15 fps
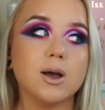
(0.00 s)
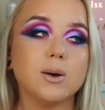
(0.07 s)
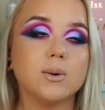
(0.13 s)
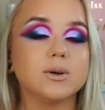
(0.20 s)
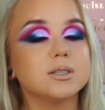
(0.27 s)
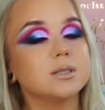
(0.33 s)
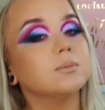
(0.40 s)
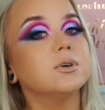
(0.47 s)

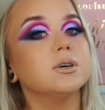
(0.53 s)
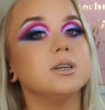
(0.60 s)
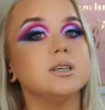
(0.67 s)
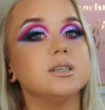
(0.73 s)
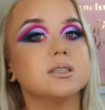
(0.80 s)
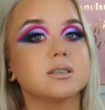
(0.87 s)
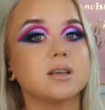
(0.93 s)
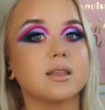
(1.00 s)
with some
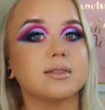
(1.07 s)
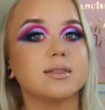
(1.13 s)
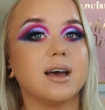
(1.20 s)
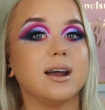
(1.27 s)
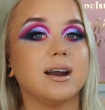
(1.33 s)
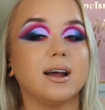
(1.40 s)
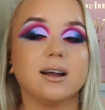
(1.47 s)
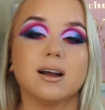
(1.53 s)
goodies
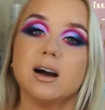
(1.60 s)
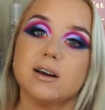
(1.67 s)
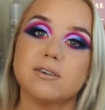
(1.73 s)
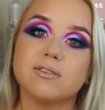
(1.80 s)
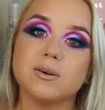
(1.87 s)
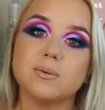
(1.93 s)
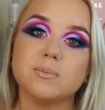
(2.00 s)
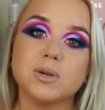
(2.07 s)
that I got
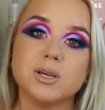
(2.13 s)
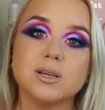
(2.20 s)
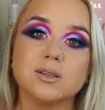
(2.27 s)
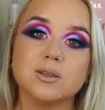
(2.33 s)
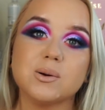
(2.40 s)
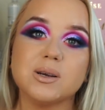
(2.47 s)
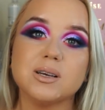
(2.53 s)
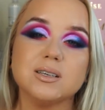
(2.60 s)
from
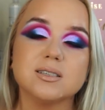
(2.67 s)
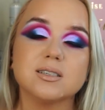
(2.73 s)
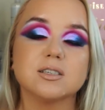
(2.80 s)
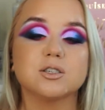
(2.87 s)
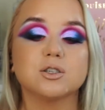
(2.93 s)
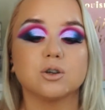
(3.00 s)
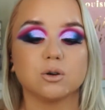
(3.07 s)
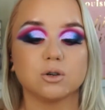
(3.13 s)
Plouise.
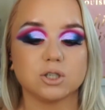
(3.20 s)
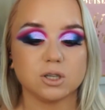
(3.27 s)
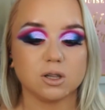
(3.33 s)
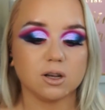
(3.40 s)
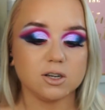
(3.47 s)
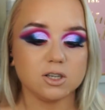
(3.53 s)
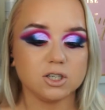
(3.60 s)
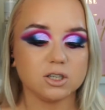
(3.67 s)
So she
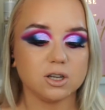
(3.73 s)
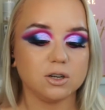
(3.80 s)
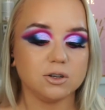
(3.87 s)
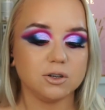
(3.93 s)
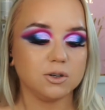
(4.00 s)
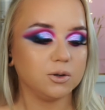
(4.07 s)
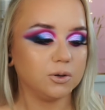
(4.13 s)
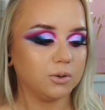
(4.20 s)
launched a
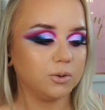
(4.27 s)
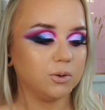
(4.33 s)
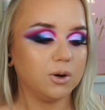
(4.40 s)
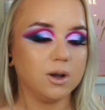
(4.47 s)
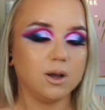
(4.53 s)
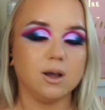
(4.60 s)
new